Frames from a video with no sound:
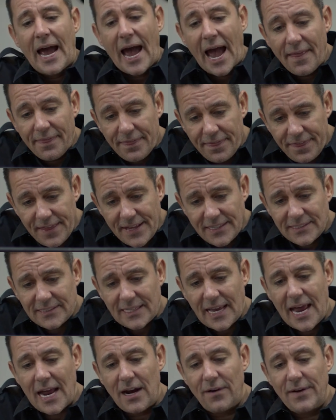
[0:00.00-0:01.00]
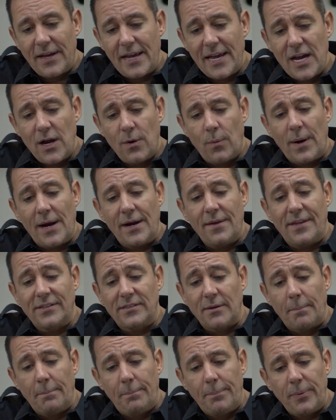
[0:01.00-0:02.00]
And this area here where
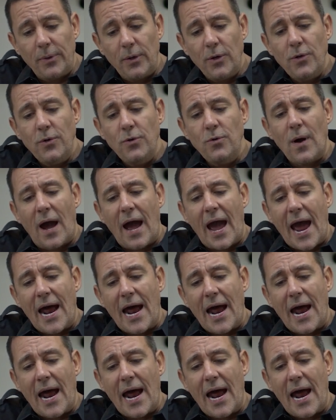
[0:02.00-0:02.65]
there's a blue